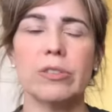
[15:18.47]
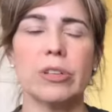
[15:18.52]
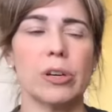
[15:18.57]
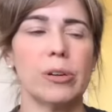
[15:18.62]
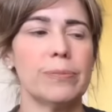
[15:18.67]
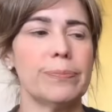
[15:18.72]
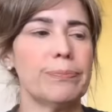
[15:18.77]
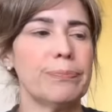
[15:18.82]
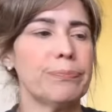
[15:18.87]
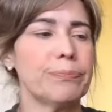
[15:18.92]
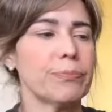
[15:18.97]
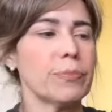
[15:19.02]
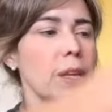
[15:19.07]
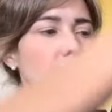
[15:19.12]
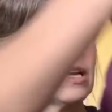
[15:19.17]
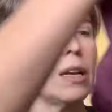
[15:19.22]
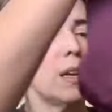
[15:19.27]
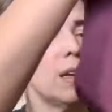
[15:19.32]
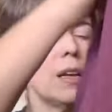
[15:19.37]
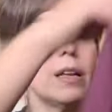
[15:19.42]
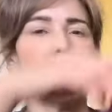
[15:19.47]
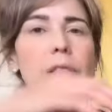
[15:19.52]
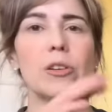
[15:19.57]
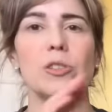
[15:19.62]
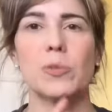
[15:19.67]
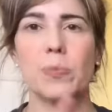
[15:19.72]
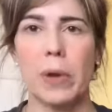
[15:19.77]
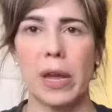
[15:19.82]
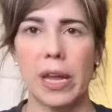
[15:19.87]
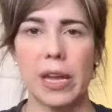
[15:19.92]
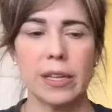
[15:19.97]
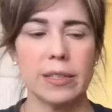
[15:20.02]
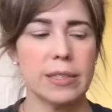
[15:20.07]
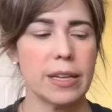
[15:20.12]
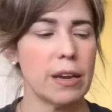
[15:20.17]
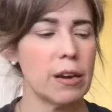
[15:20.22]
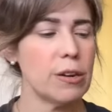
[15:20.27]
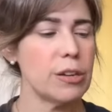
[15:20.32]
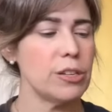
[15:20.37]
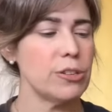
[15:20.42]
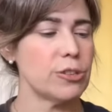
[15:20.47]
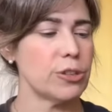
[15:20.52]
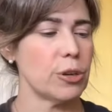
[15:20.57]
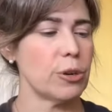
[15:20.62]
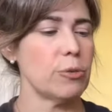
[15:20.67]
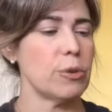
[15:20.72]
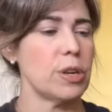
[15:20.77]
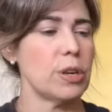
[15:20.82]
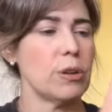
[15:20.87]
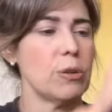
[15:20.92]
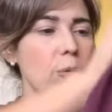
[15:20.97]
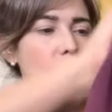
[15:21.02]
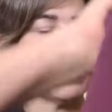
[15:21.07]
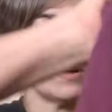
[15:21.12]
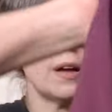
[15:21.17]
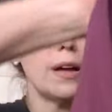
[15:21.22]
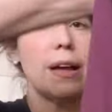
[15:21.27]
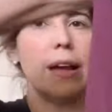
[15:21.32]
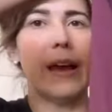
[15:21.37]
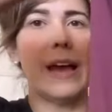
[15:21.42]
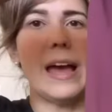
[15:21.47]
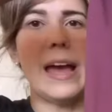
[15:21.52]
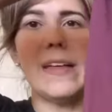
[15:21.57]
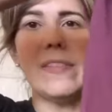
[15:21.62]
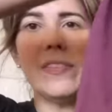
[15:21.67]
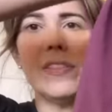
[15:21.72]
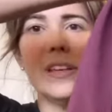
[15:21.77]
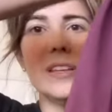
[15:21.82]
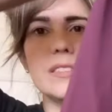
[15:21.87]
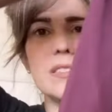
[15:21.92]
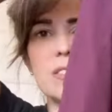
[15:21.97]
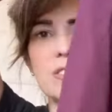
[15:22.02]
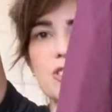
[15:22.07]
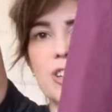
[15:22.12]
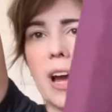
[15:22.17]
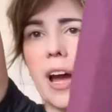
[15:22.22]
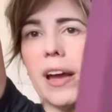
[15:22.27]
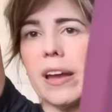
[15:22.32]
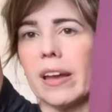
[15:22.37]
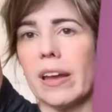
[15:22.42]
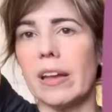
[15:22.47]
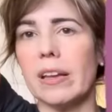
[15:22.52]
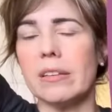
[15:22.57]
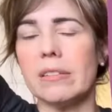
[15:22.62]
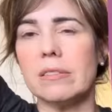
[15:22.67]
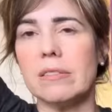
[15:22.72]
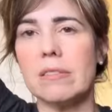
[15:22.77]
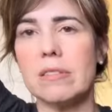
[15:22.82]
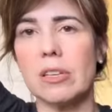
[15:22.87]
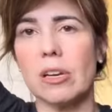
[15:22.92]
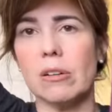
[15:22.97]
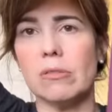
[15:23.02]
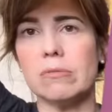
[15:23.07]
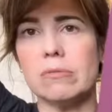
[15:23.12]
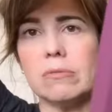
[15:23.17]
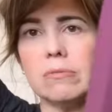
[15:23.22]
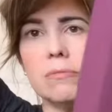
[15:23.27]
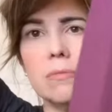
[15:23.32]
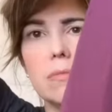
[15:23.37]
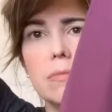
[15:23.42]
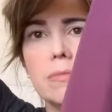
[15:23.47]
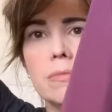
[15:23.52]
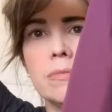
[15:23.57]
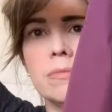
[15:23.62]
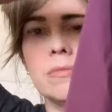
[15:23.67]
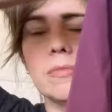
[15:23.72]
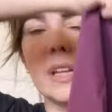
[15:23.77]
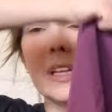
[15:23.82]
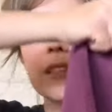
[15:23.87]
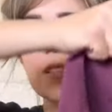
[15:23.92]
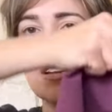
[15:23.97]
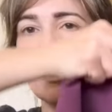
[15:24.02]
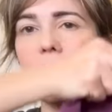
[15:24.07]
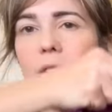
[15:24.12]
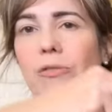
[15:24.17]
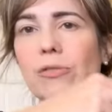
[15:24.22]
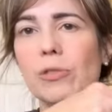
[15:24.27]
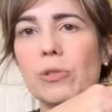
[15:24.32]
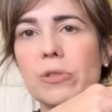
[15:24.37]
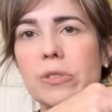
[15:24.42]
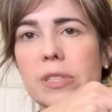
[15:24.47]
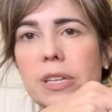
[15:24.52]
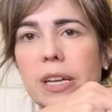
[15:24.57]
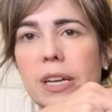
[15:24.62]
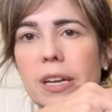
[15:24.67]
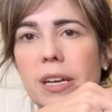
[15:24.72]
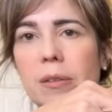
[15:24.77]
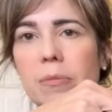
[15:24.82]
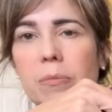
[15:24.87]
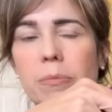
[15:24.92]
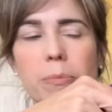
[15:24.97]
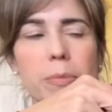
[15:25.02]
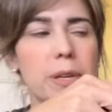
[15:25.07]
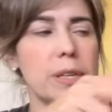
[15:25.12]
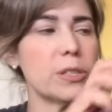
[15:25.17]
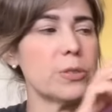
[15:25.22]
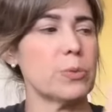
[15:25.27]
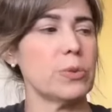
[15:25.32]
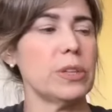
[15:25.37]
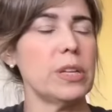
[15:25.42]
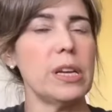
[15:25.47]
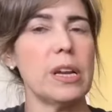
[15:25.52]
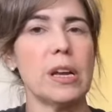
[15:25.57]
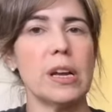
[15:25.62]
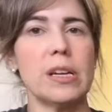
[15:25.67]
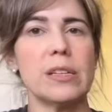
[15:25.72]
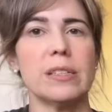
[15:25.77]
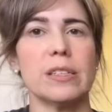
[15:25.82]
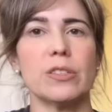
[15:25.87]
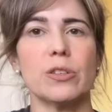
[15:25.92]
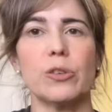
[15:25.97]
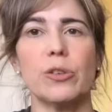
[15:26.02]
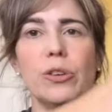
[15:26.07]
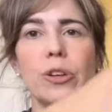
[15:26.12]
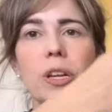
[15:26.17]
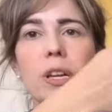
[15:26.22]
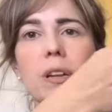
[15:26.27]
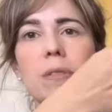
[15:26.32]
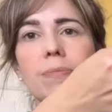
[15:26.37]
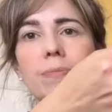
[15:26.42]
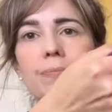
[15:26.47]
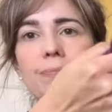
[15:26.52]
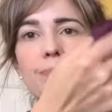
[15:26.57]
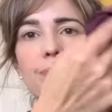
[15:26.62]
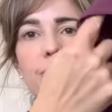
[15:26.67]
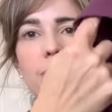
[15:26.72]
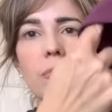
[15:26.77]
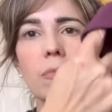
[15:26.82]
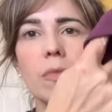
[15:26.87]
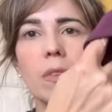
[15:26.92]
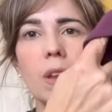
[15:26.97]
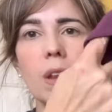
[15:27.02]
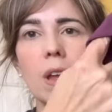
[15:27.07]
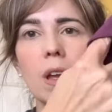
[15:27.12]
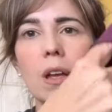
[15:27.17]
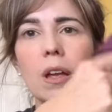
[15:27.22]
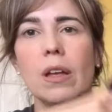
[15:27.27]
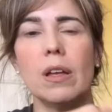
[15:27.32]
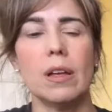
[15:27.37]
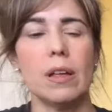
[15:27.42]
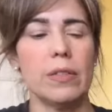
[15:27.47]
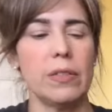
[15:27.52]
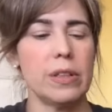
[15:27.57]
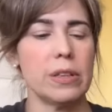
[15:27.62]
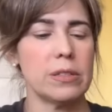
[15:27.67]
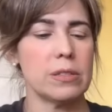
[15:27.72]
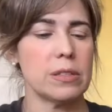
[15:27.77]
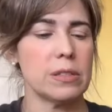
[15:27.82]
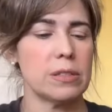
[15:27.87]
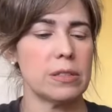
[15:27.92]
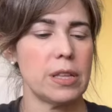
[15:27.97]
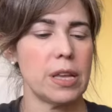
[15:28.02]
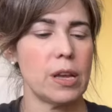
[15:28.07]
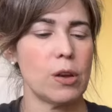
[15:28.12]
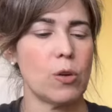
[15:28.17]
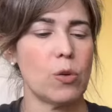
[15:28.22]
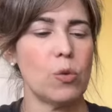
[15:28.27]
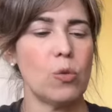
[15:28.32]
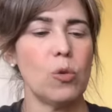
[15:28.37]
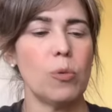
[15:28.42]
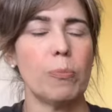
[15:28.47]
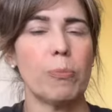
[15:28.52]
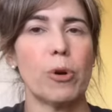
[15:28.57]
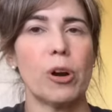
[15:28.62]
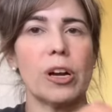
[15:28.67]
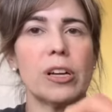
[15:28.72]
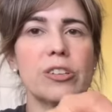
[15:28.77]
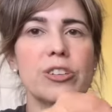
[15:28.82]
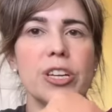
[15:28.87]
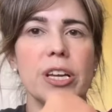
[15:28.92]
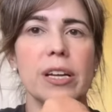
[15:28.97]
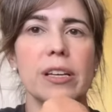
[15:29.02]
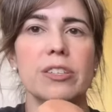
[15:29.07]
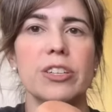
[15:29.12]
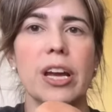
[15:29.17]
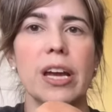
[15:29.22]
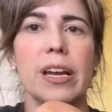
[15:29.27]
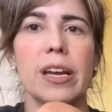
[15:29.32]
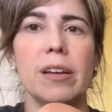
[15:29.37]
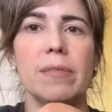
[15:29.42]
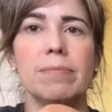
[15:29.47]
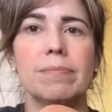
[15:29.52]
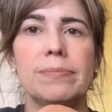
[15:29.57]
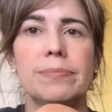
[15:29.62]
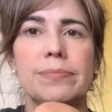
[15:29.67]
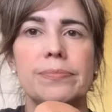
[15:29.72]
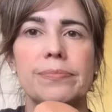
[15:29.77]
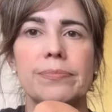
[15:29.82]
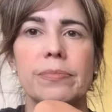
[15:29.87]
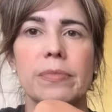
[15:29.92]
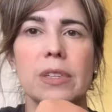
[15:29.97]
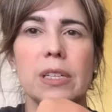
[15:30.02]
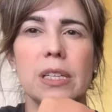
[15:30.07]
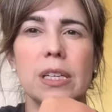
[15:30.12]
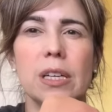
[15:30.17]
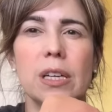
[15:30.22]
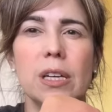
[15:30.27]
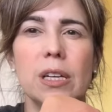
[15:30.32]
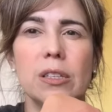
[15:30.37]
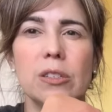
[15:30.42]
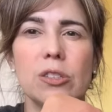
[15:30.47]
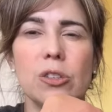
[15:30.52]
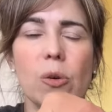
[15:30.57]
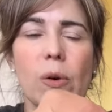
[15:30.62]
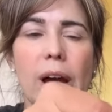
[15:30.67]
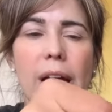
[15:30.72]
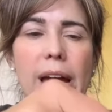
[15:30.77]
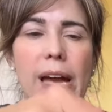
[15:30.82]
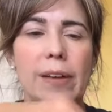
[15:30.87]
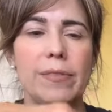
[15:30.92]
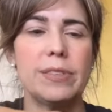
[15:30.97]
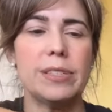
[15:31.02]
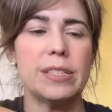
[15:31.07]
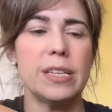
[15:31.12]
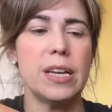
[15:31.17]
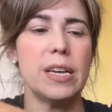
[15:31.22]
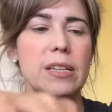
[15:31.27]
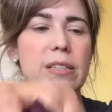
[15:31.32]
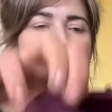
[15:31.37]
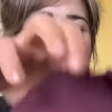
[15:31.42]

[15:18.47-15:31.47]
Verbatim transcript: So those pants I already showed you, and this jacket. So it's not a full zip, but it's really nice. It's hooded. This is the Cool Project jacket. So I have seen